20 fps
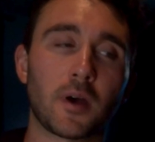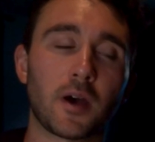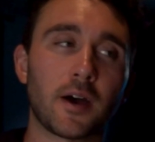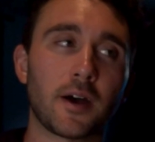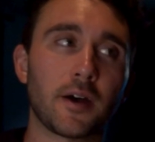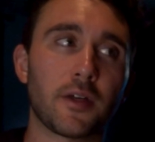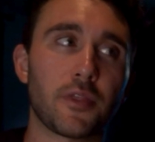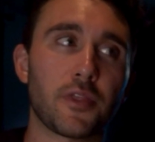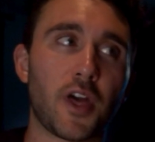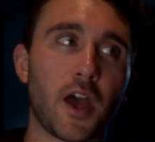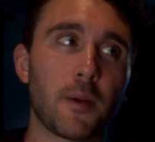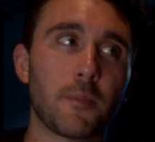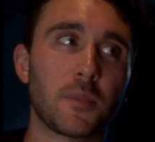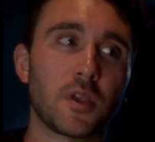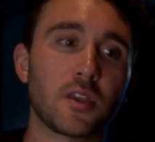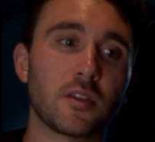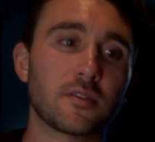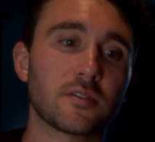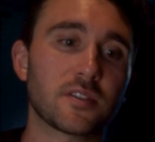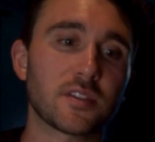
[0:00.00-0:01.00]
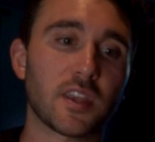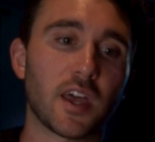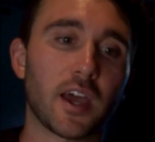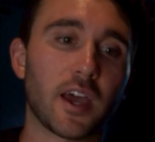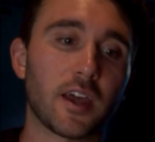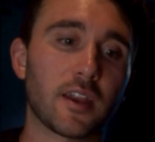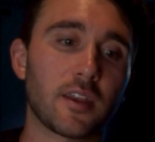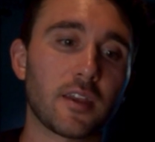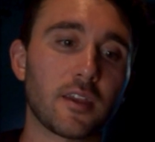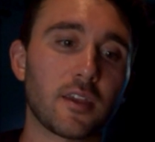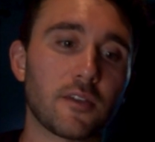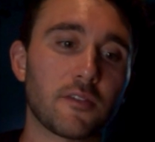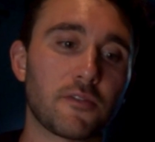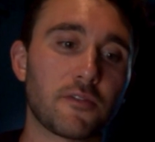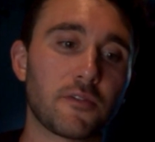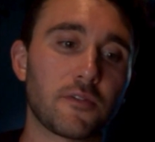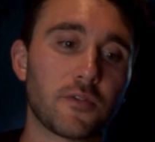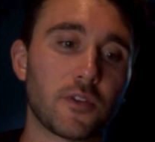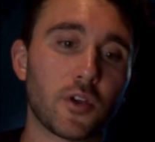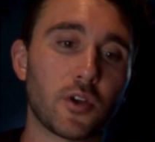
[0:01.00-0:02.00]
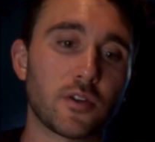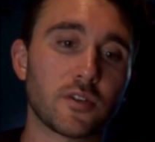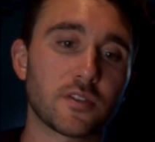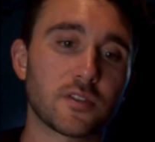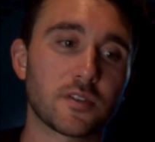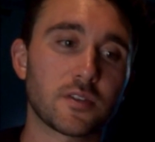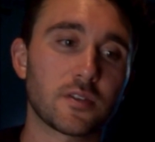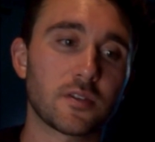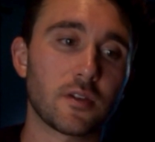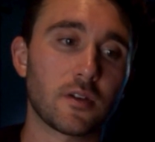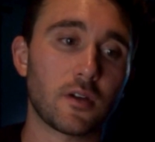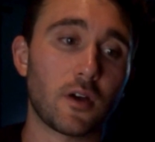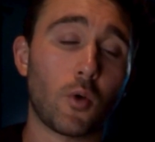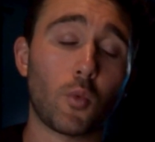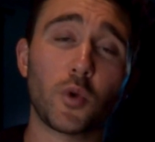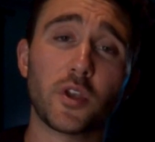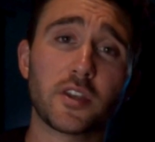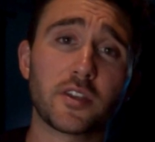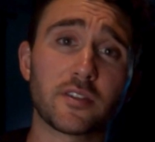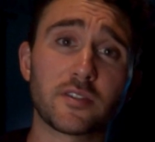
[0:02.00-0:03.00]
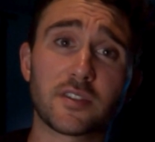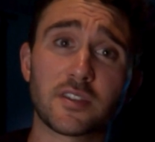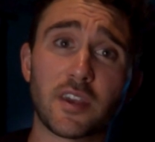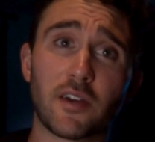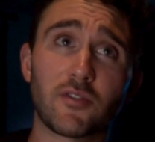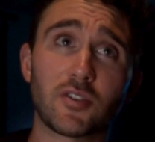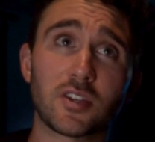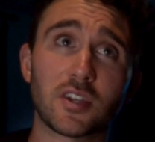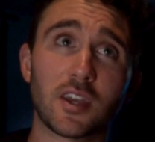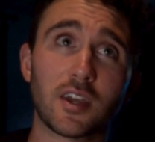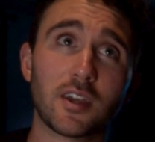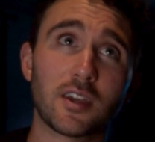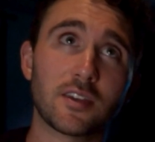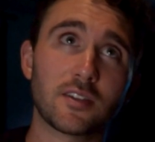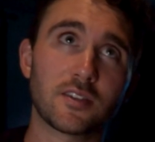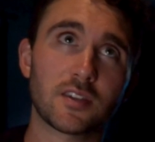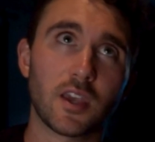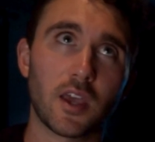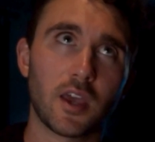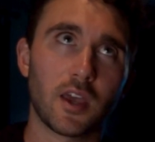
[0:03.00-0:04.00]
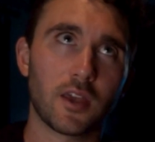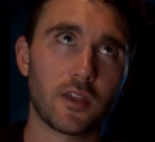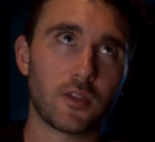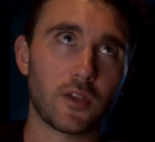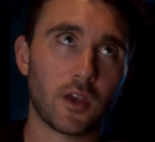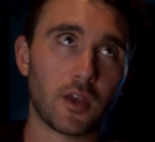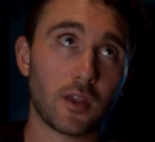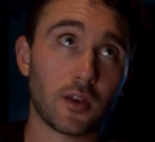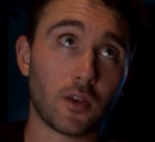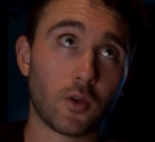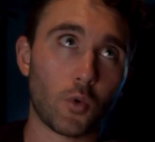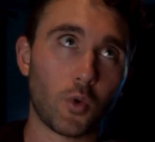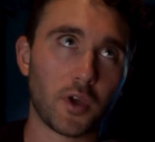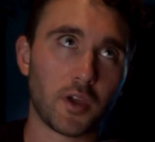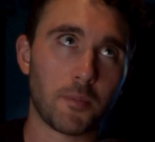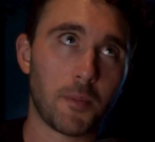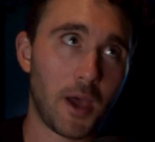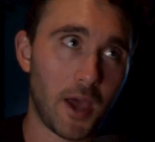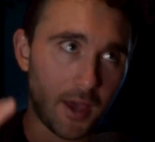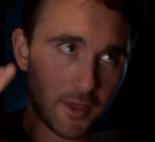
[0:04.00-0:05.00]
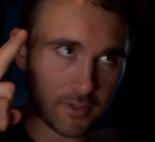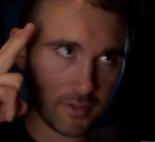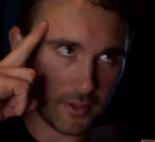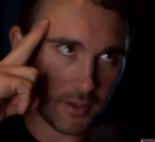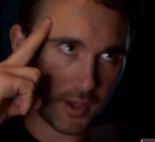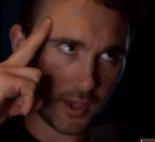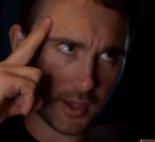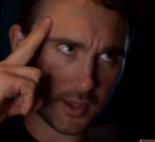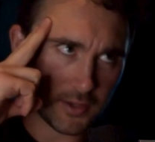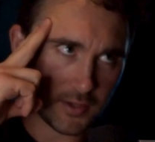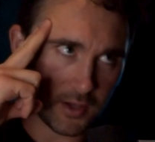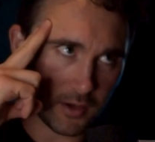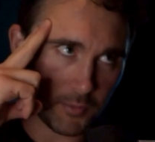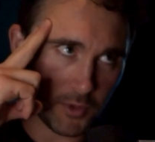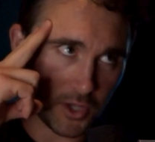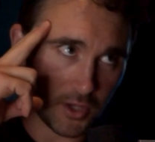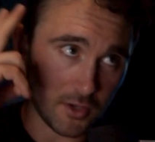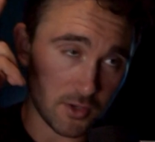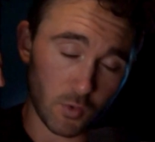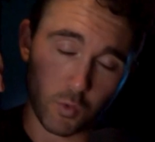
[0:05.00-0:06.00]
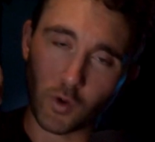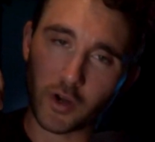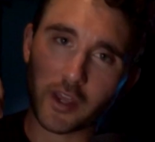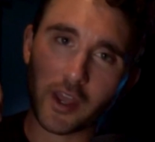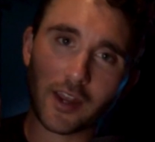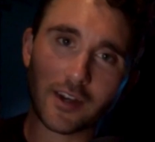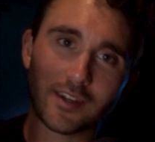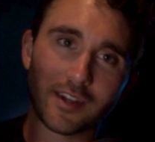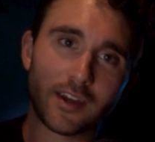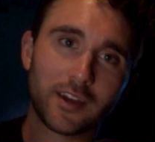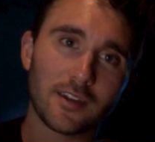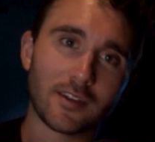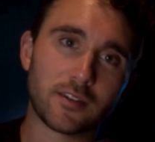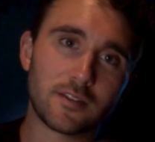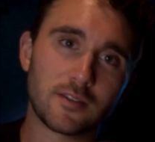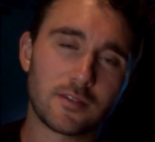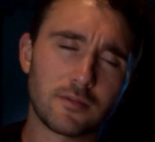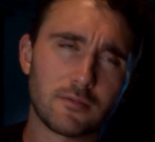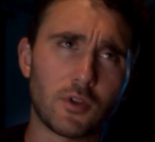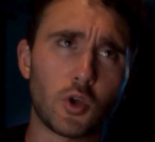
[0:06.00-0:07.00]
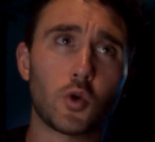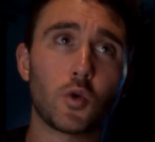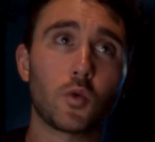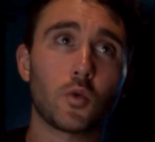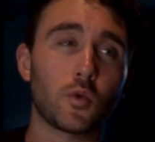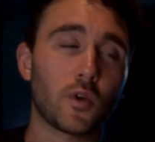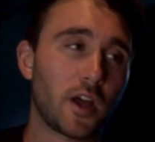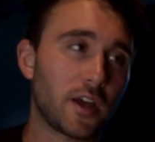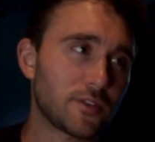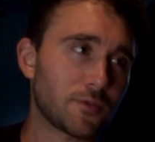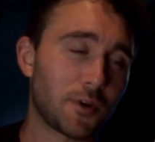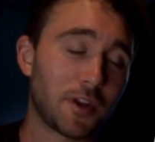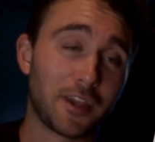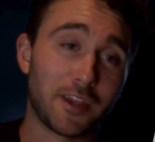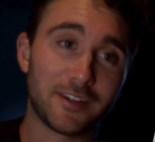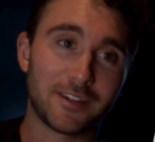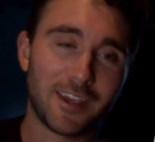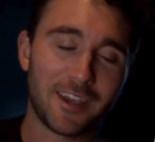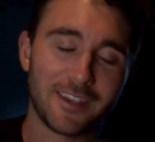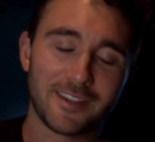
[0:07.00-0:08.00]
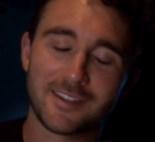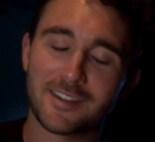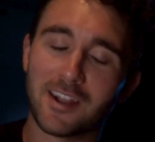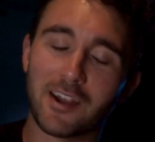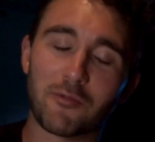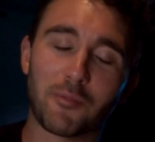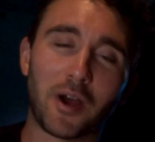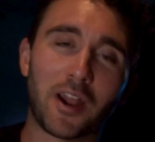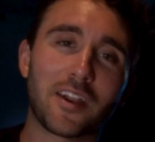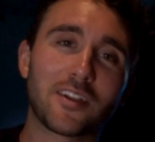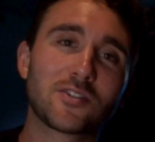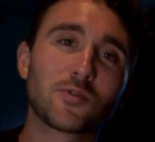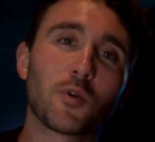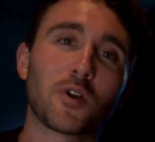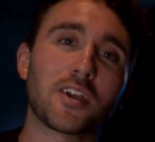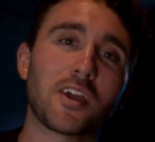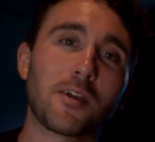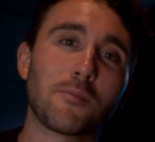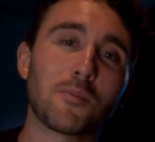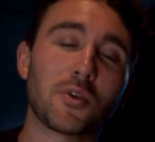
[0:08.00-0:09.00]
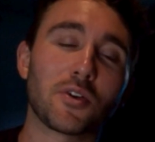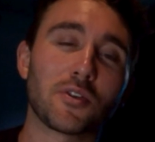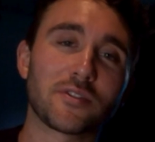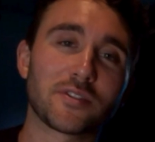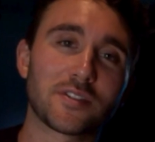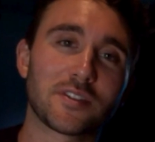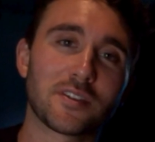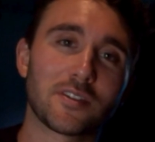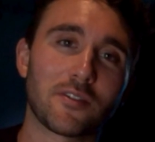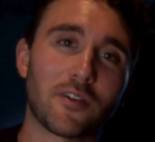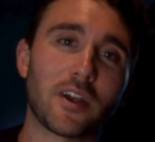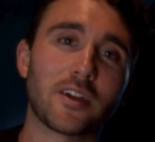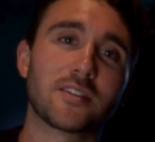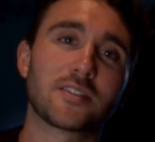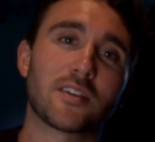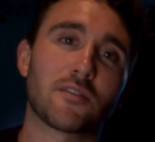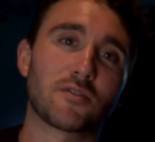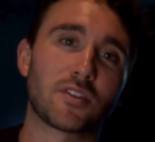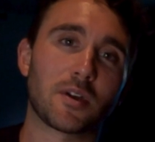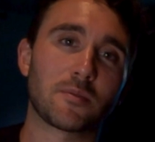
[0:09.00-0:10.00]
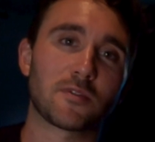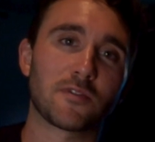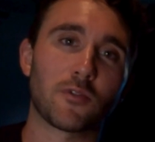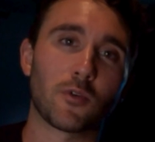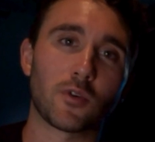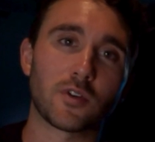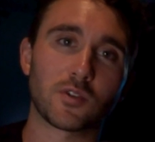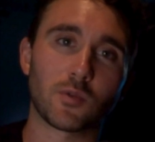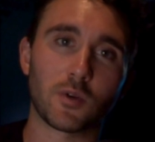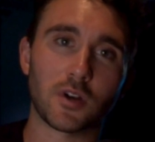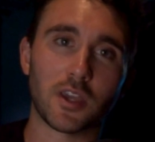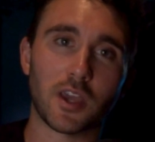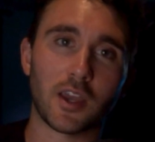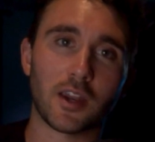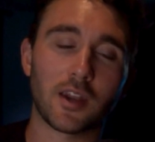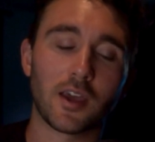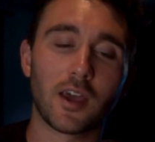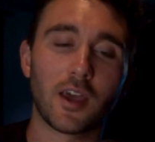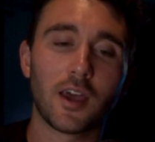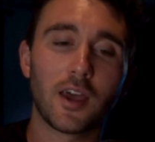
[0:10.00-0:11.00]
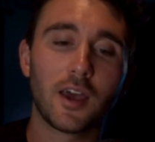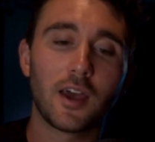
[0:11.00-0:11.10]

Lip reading: That means that if there's a week is 7 days, then quick math, it's going to be 28 days. No, not 28 days. Never mind. 28 meals, right? 7 times 4, 28.